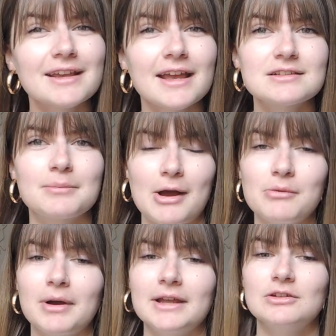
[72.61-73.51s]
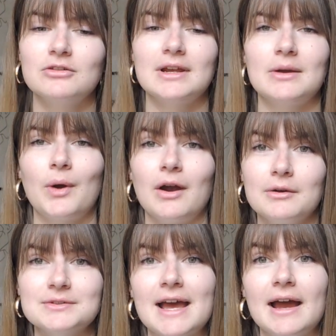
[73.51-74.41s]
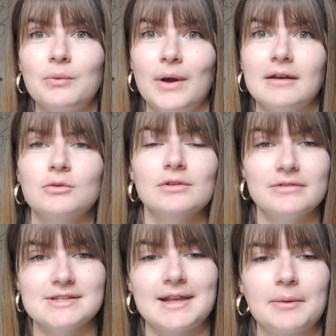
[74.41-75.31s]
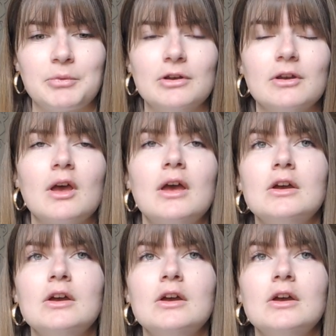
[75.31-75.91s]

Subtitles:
I guess, about my degree and where I was at when all of this happened.